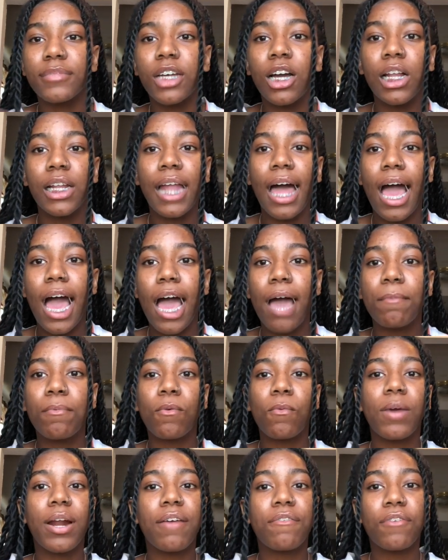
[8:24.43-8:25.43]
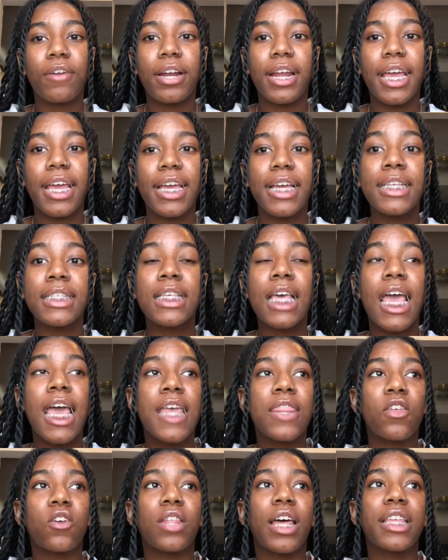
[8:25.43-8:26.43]
collab or whatever it is.
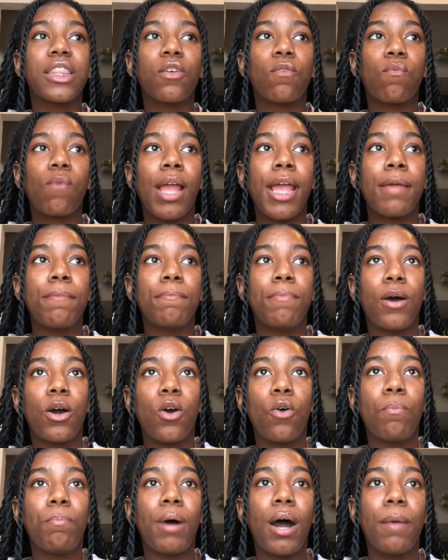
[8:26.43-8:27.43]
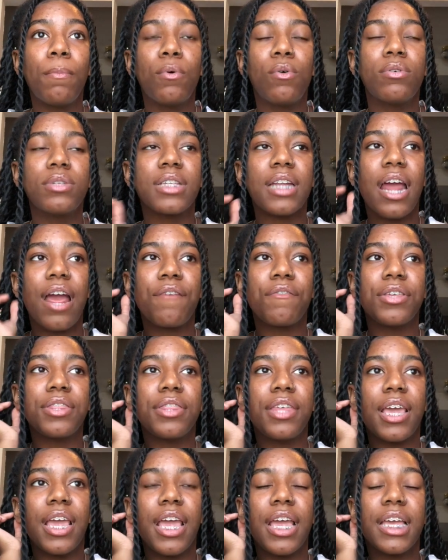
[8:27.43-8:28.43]
They're like the rainbow bubbles and
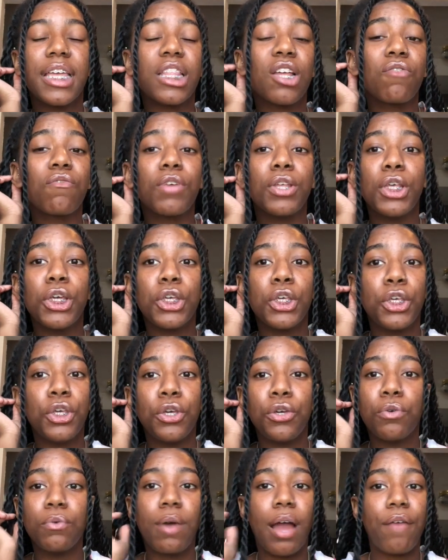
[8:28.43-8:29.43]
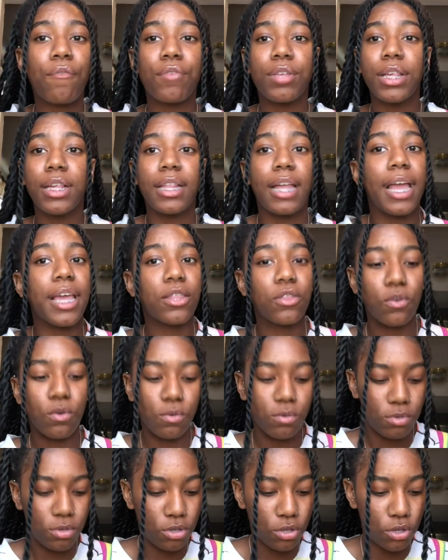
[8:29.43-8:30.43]
everything, and they're really cute. I really like
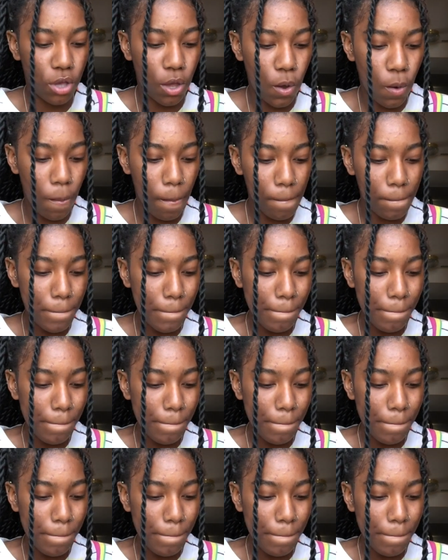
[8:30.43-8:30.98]
those. So